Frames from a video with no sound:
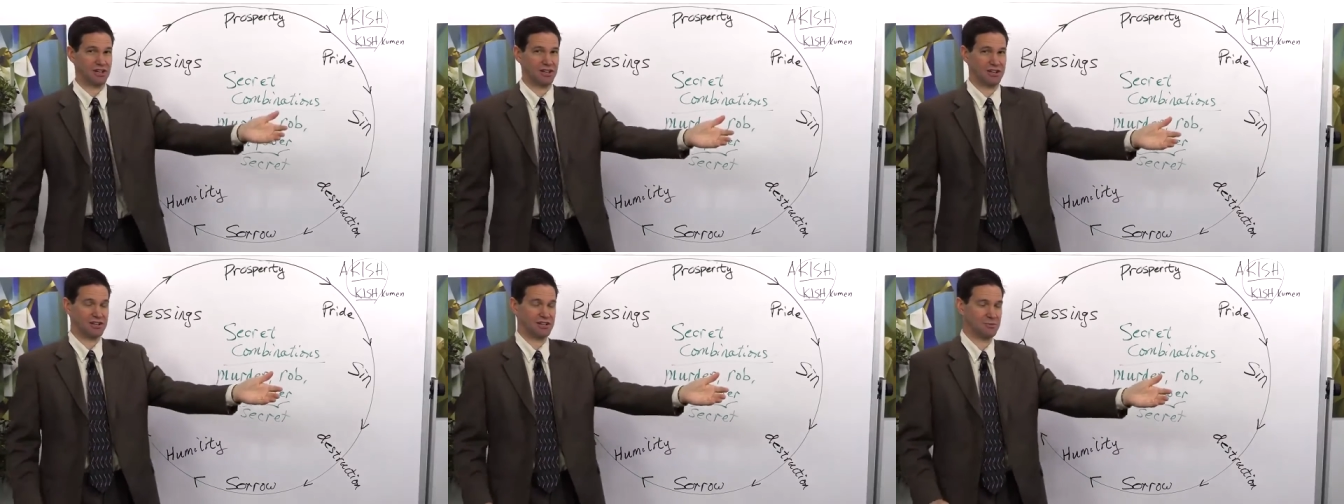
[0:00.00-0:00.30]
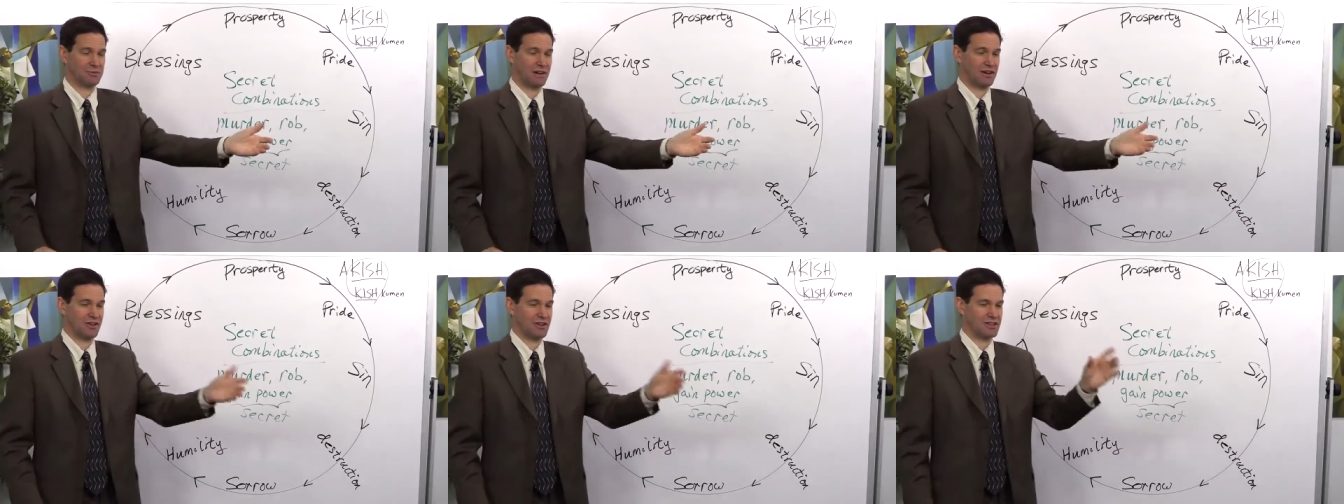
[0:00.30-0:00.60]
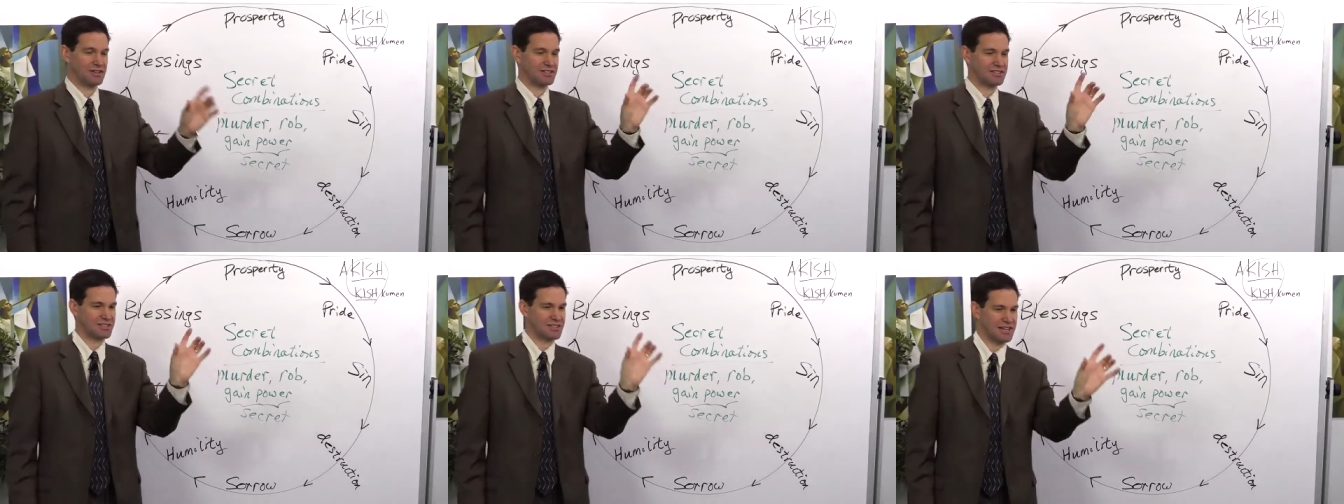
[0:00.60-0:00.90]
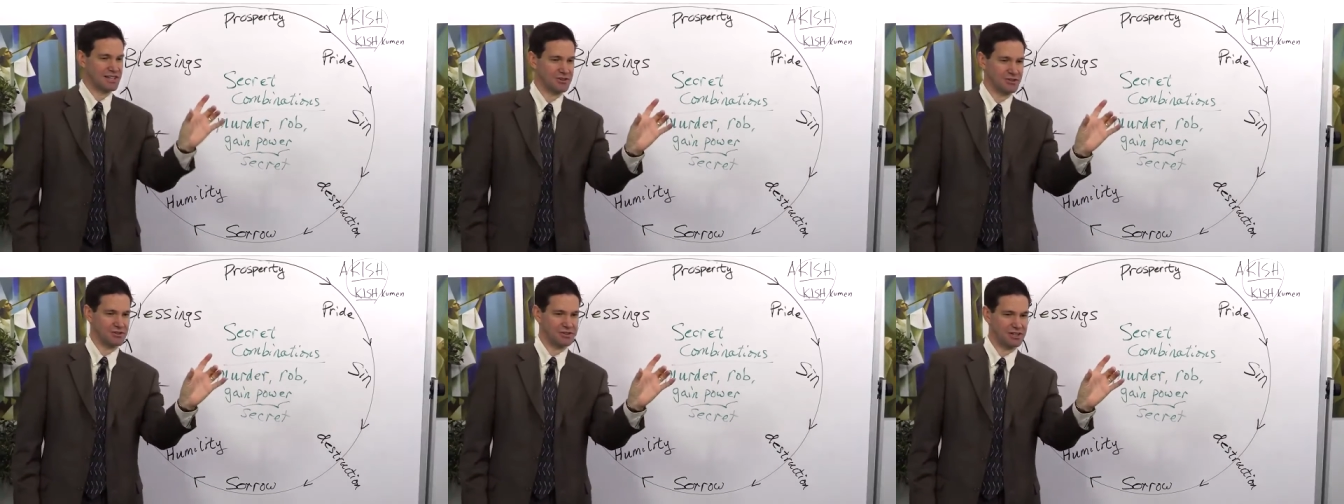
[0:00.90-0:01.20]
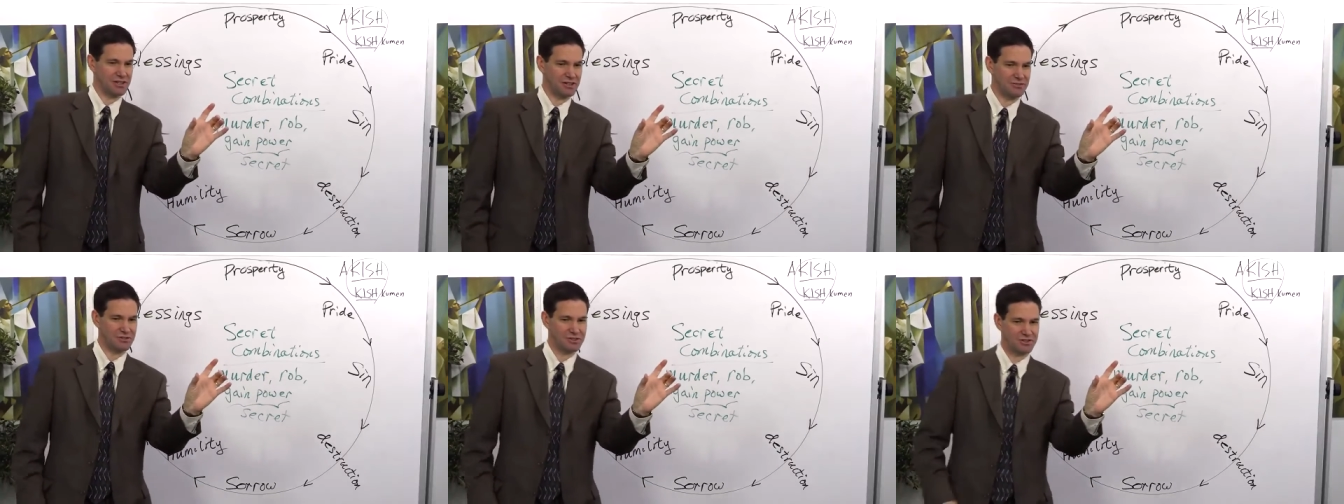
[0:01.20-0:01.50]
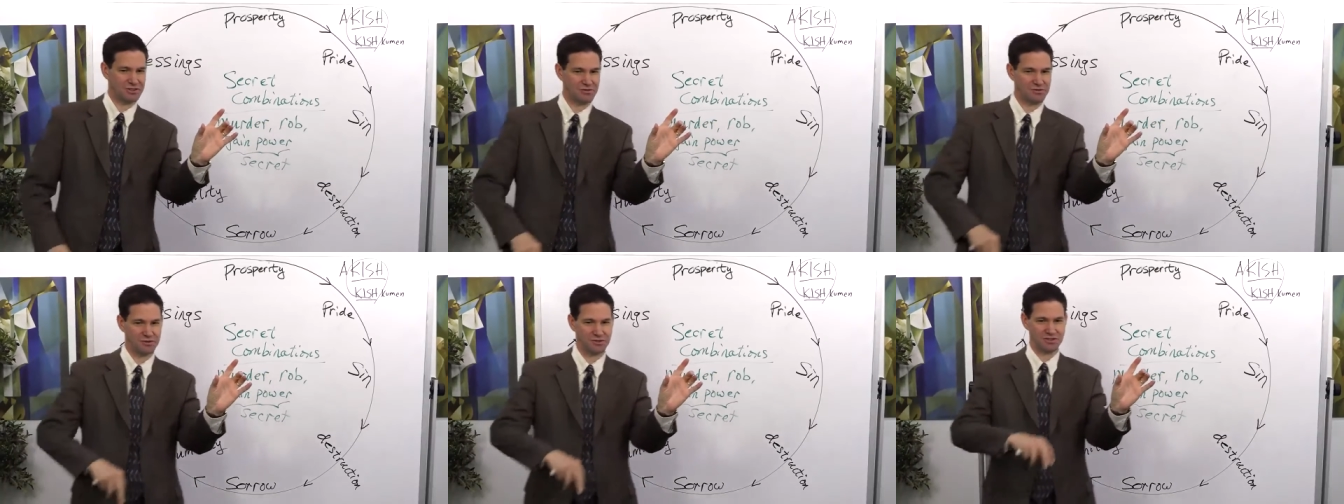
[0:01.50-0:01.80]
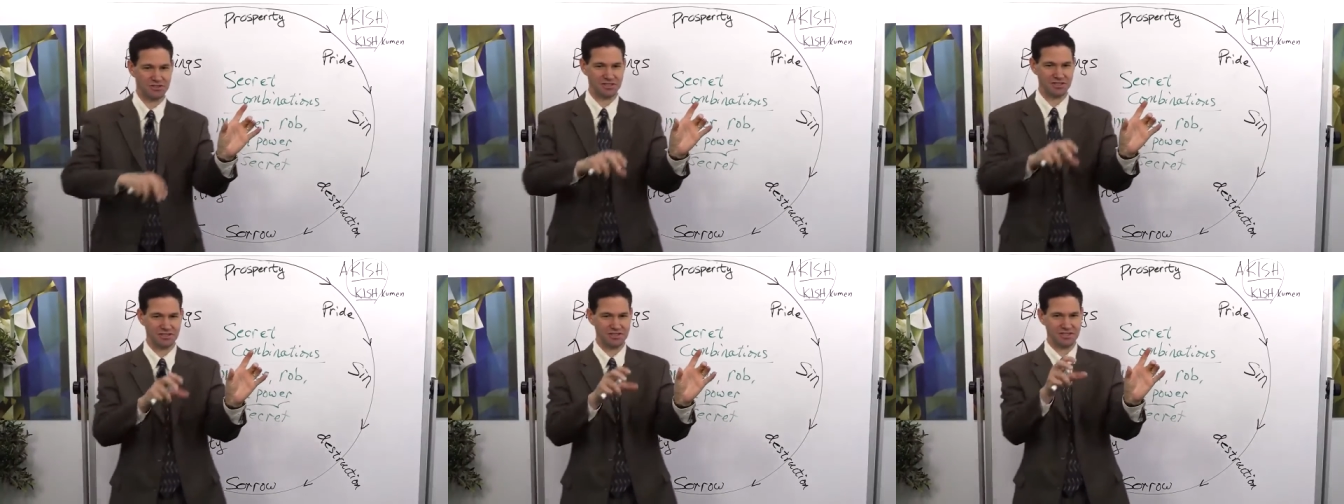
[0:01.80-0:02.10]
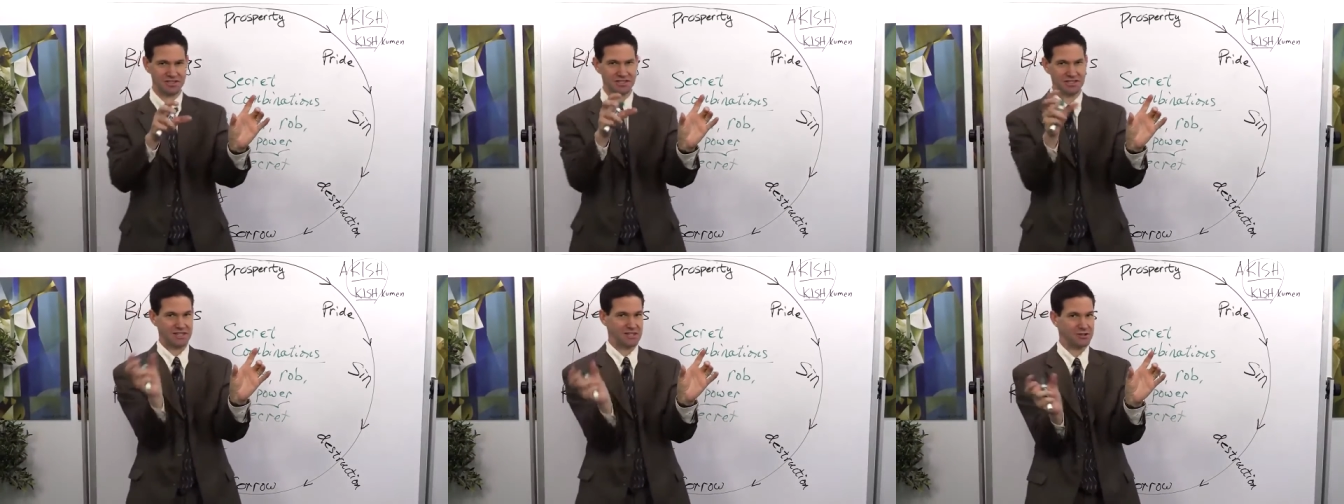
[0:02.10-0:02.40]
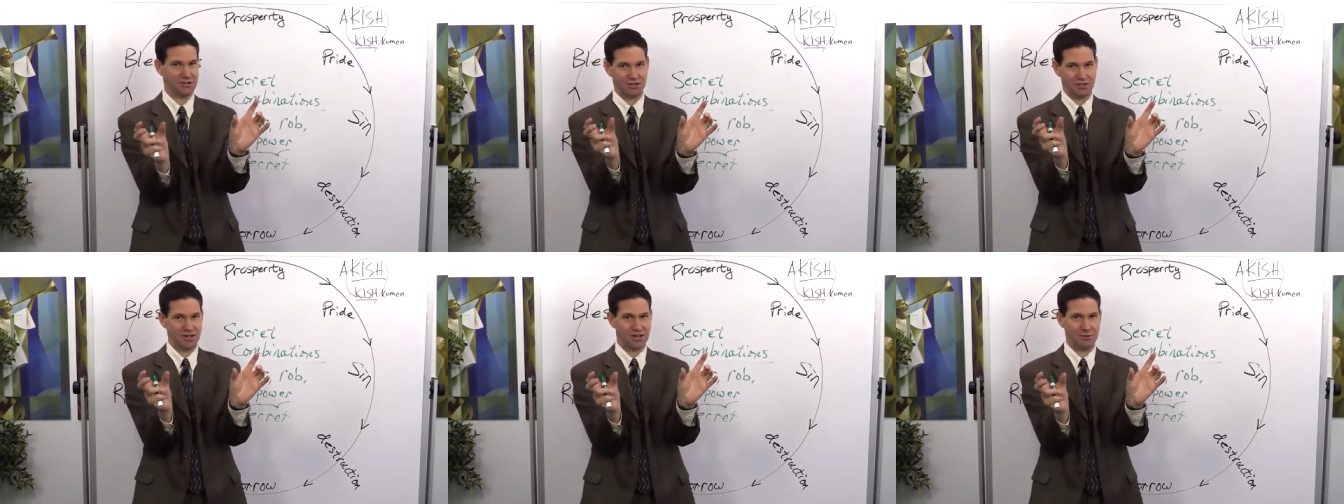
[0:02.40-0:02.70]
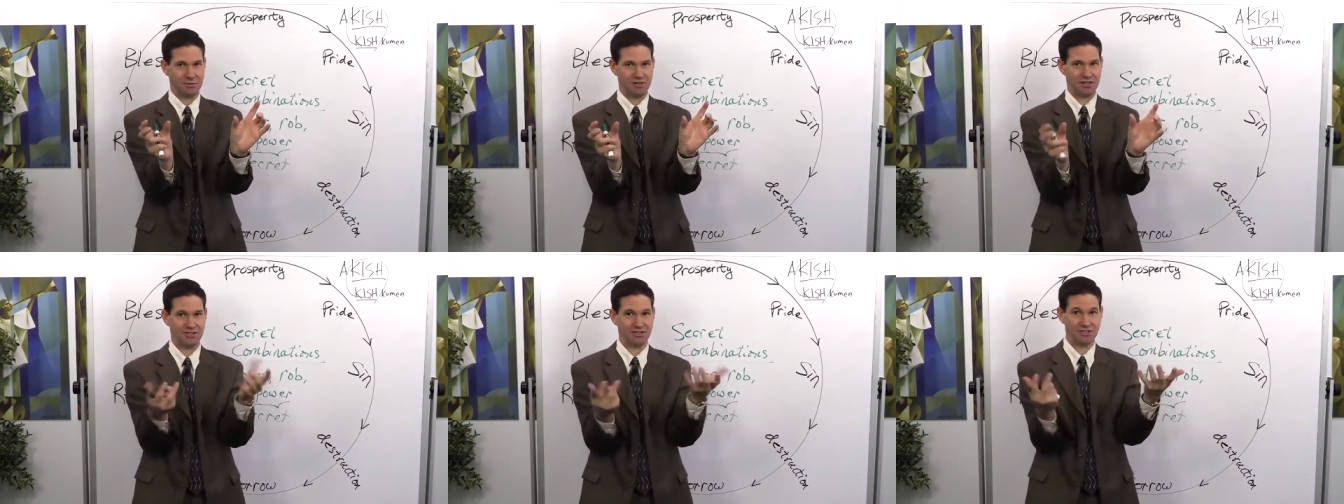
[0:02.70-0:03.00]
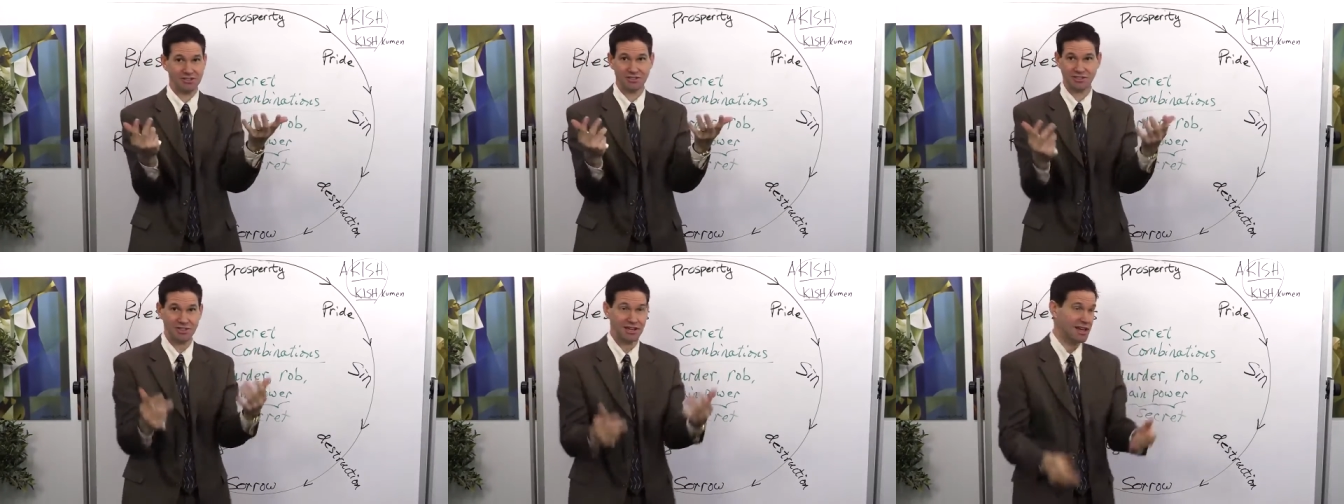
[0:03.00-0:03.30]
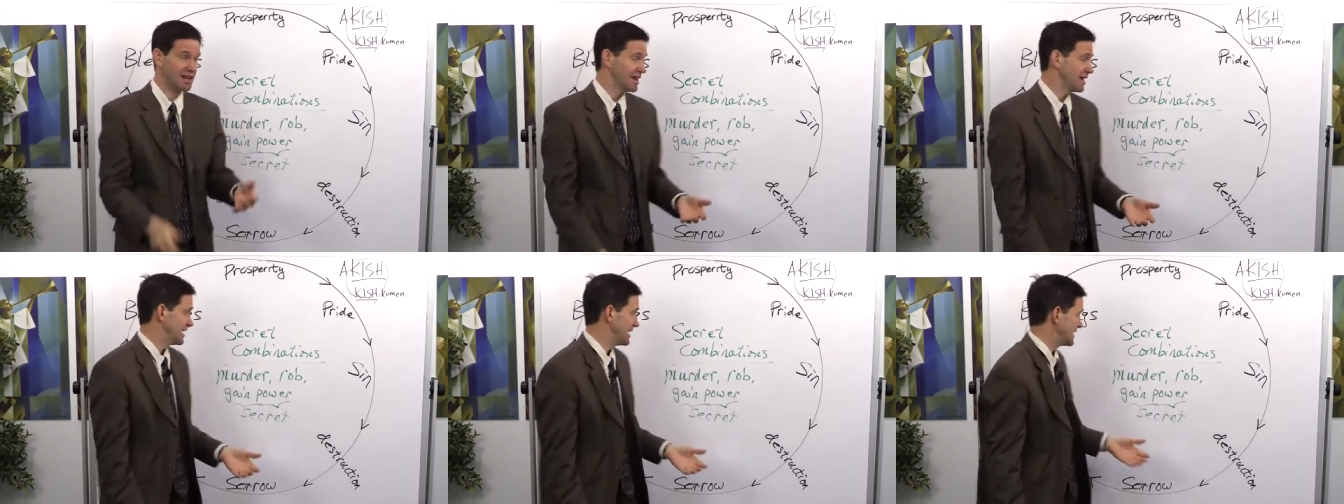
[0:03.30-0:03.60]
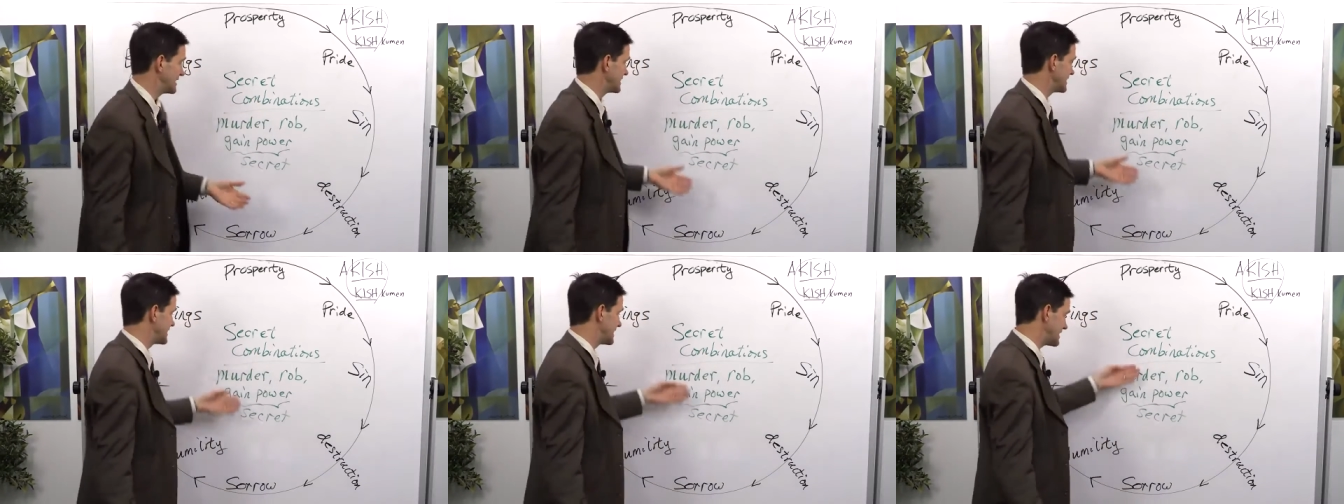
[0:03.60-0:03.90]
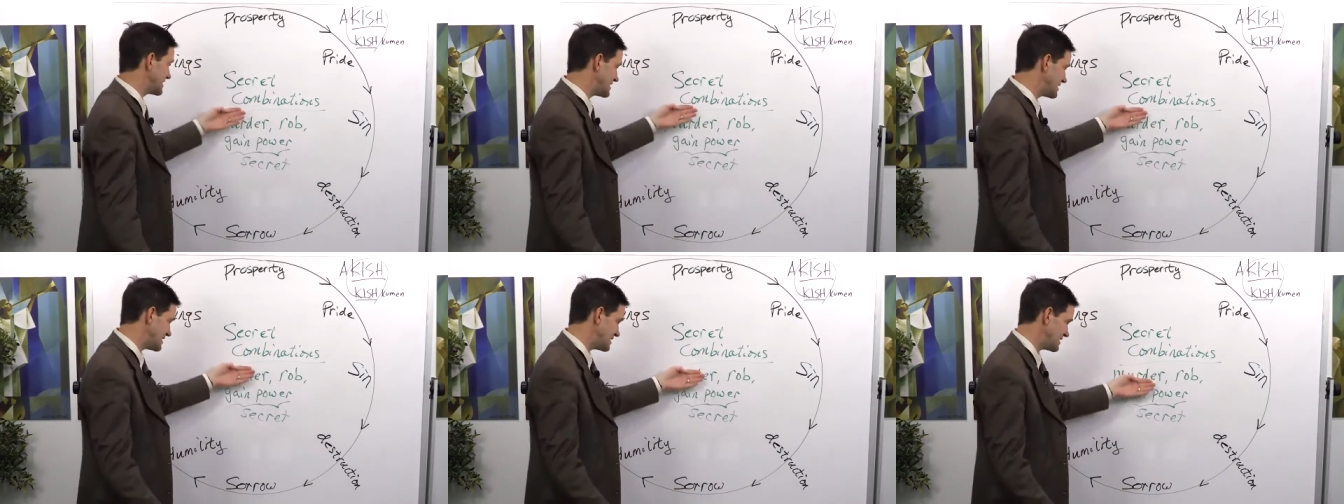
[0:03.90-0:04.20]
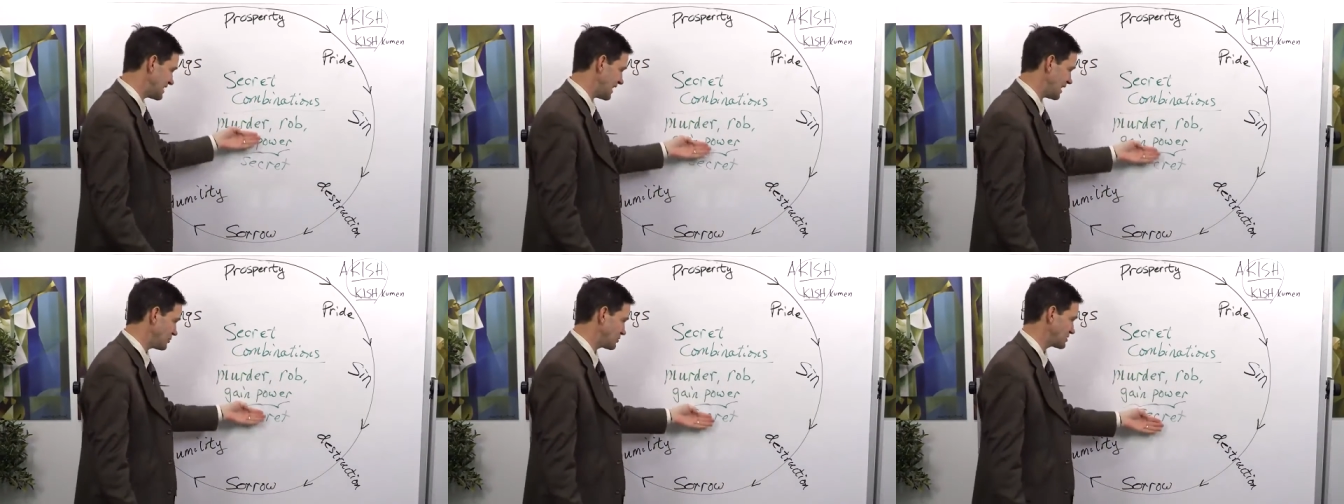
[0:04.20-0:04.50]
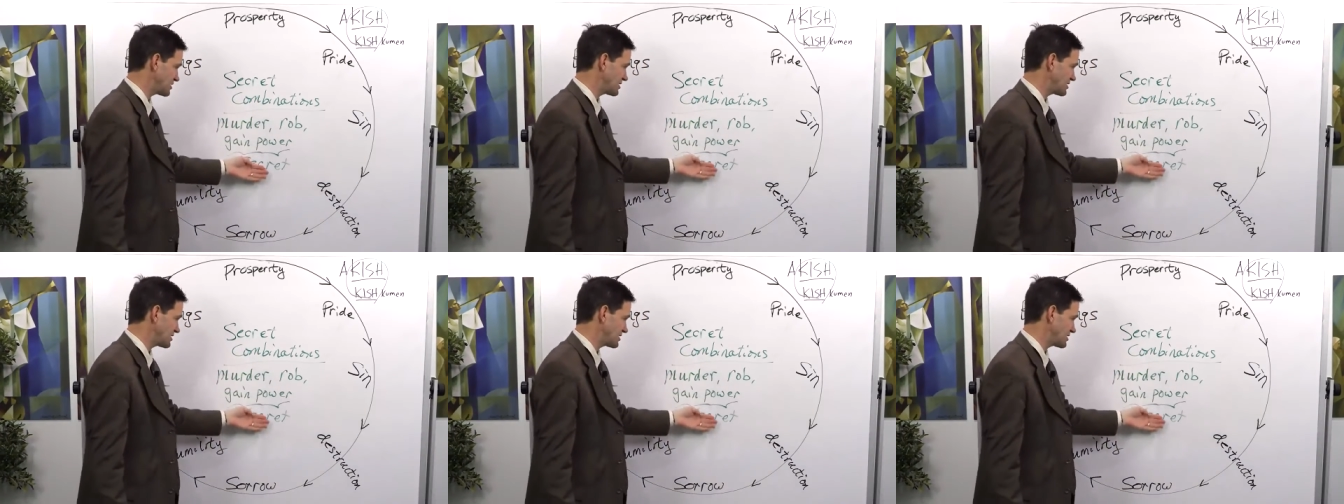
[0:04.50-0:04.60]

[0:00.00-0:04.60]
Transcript: talking about sacred covenants versus secret combinations. This is how